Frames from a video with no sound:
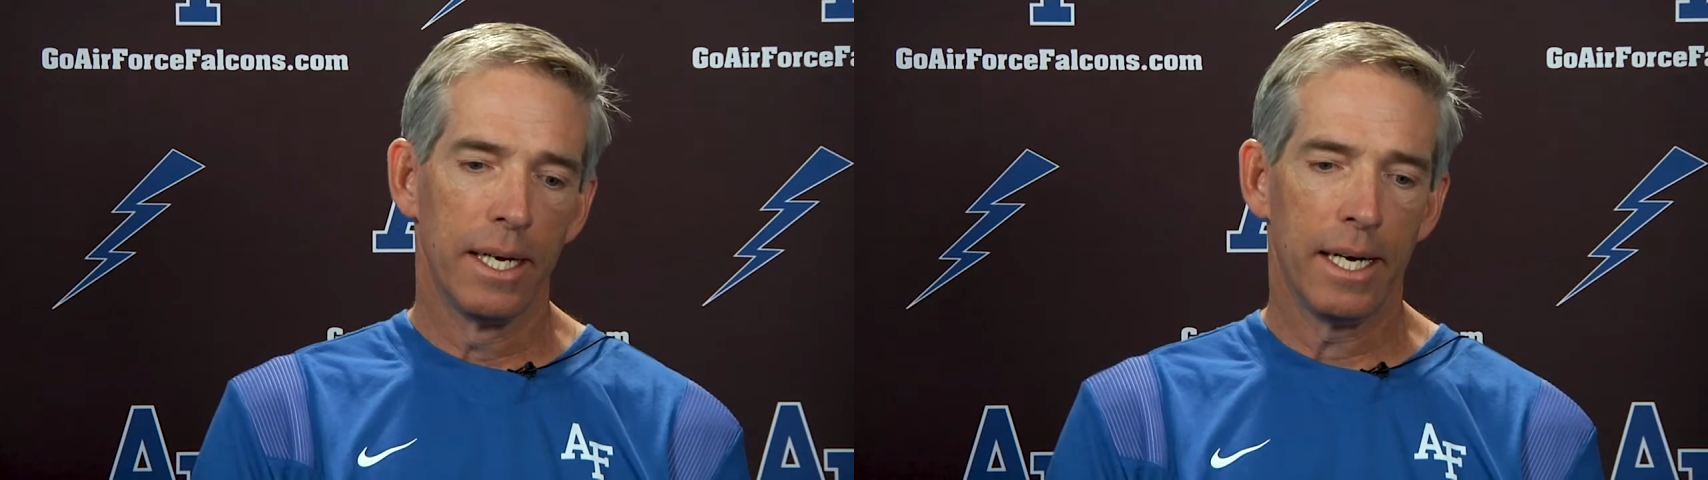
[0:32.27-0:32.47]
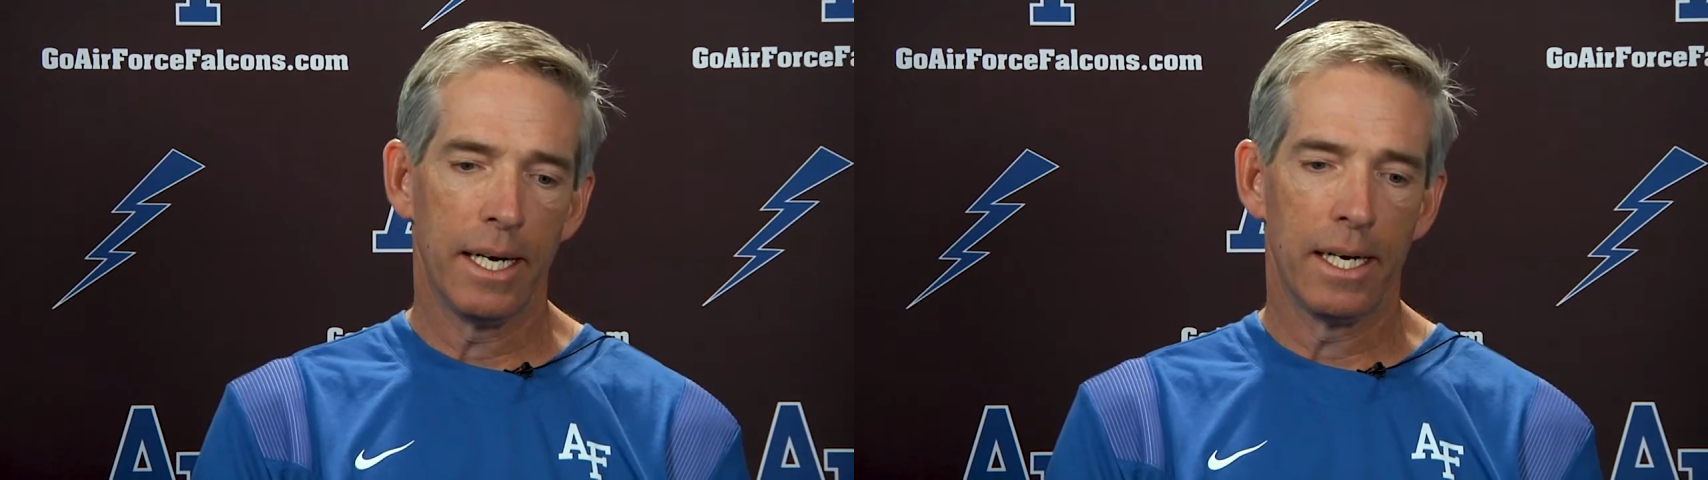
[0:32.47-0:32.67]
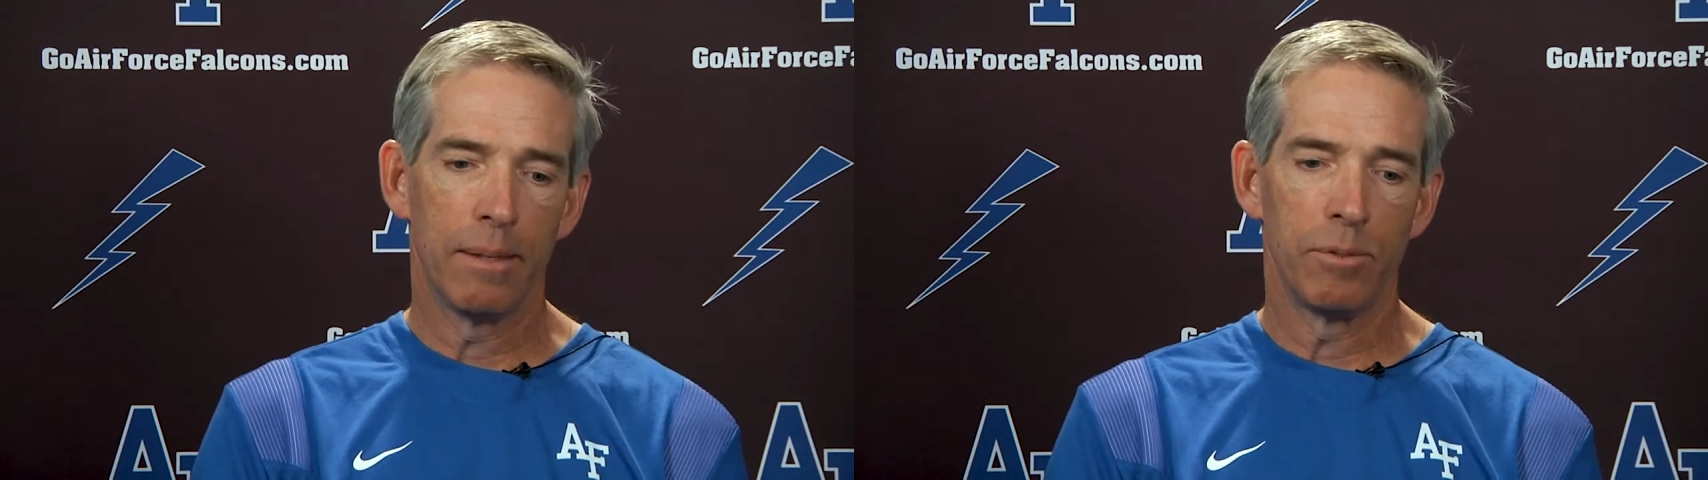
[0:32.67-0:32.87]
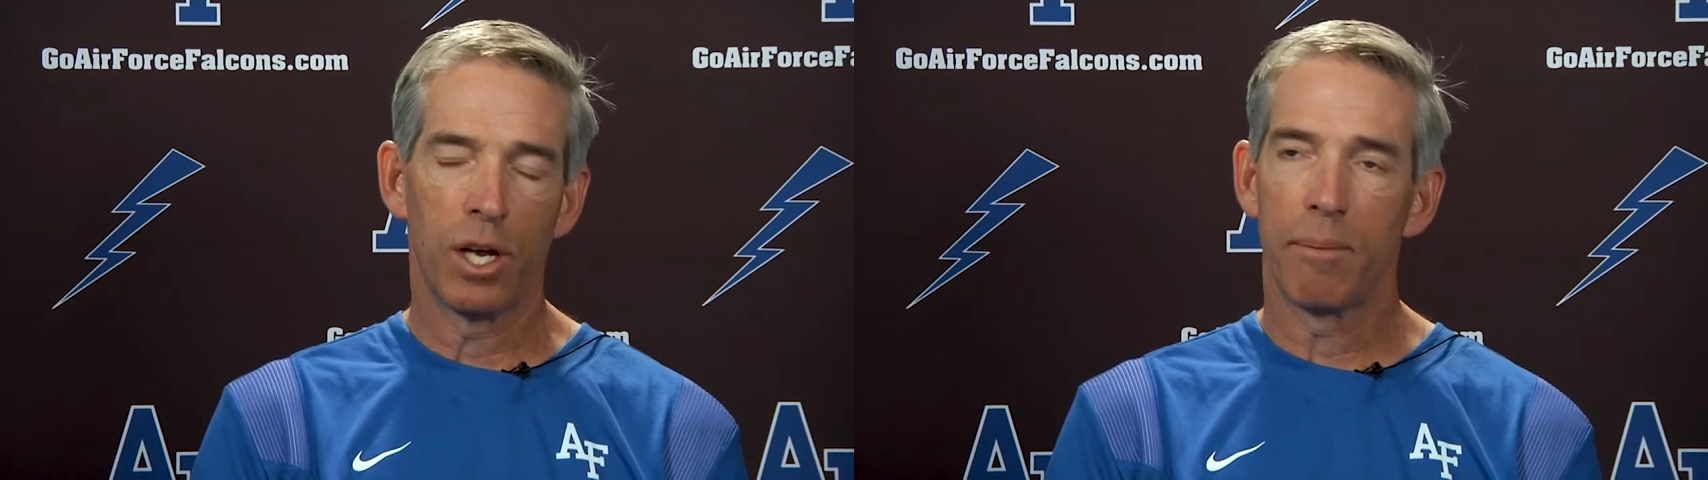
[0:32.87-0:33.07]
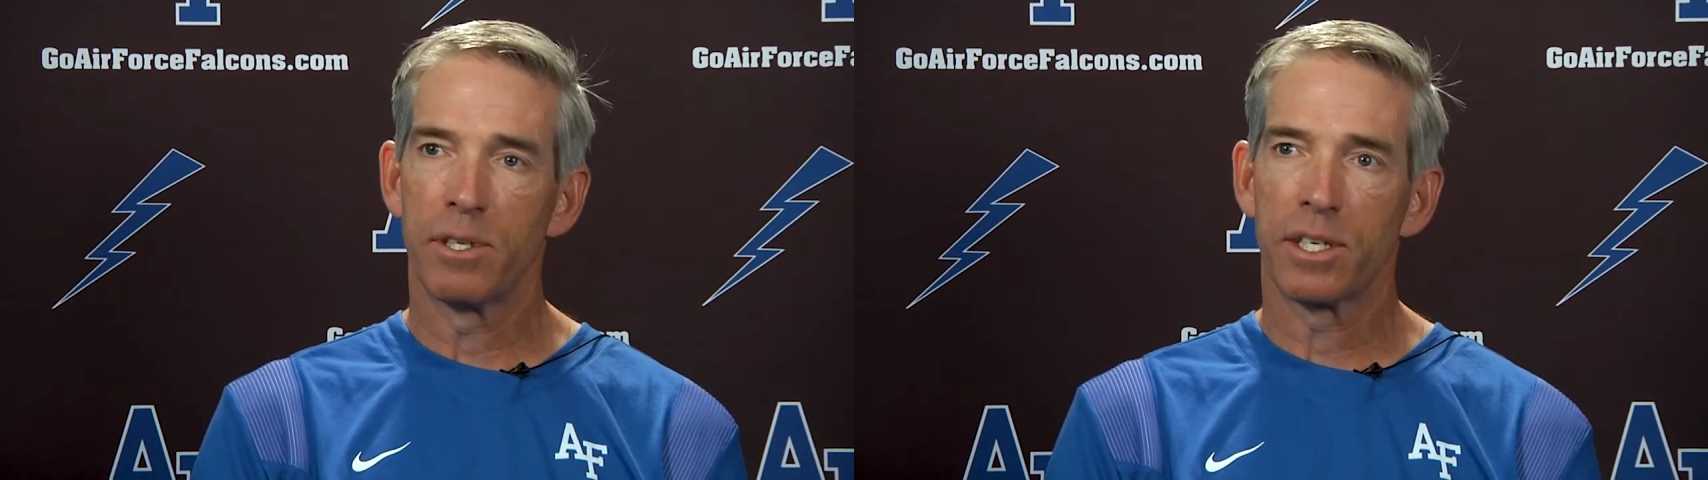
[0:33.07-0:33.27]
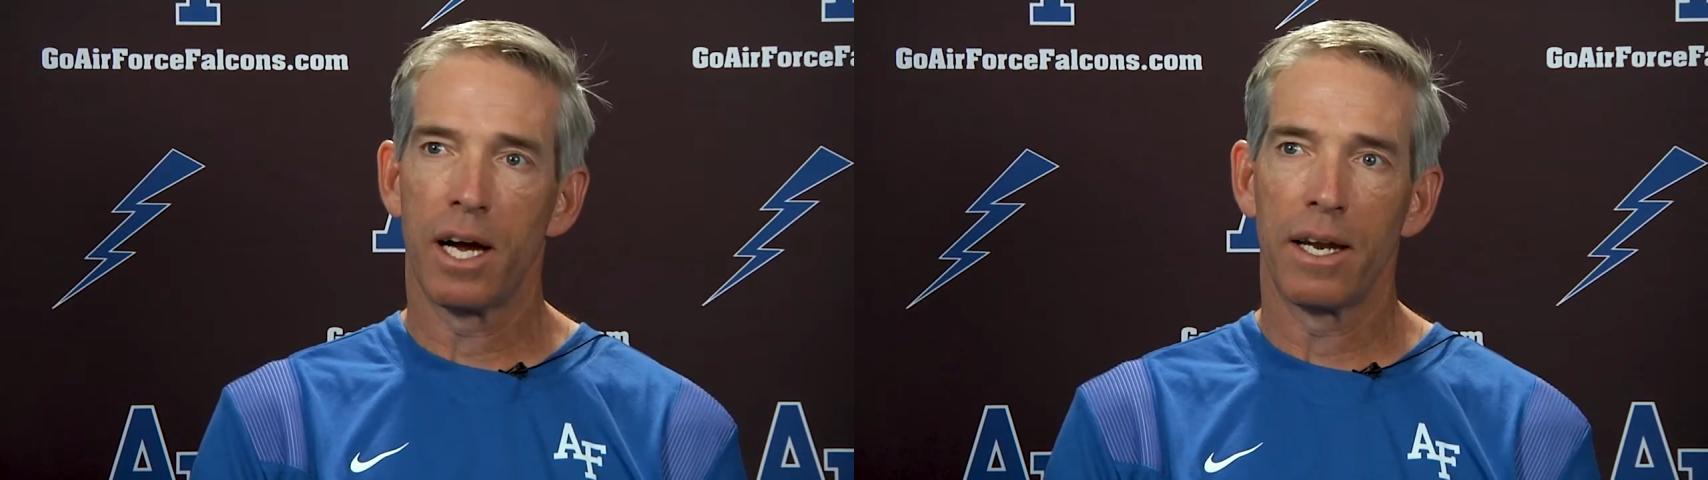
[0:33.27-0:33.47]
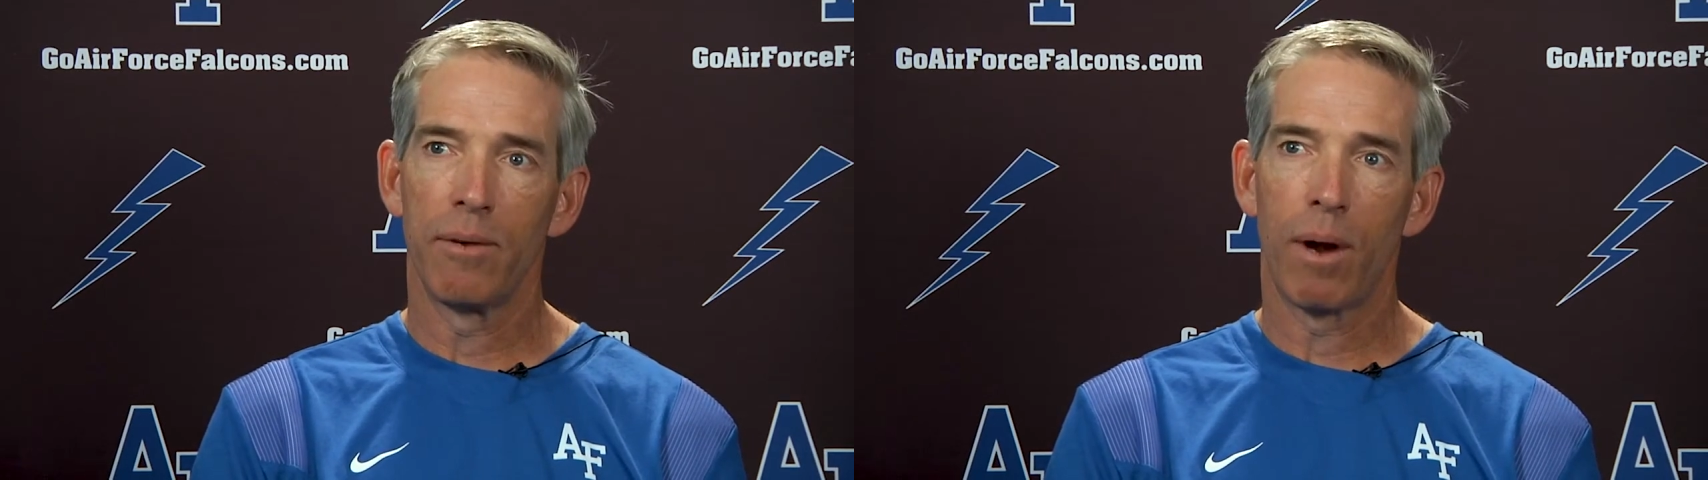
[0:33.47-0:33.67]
Um, Johnny Mascani